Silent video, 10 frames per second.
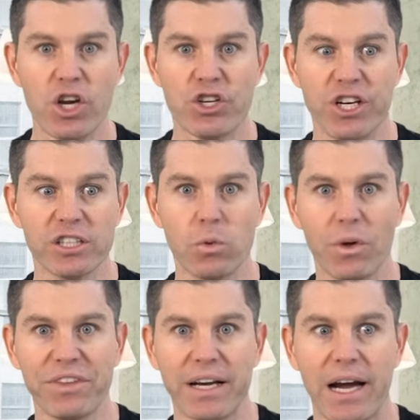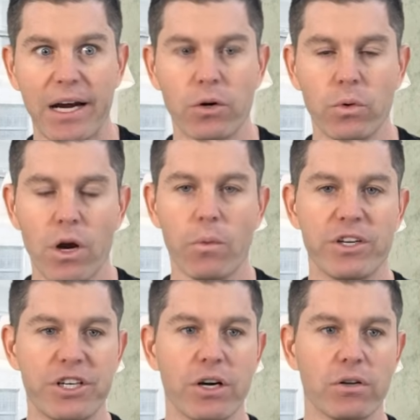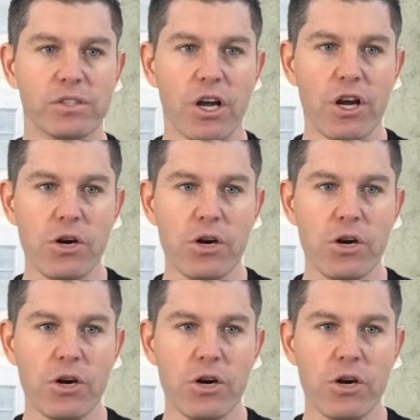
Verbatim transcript: She doesn't want the guy who, when she goes,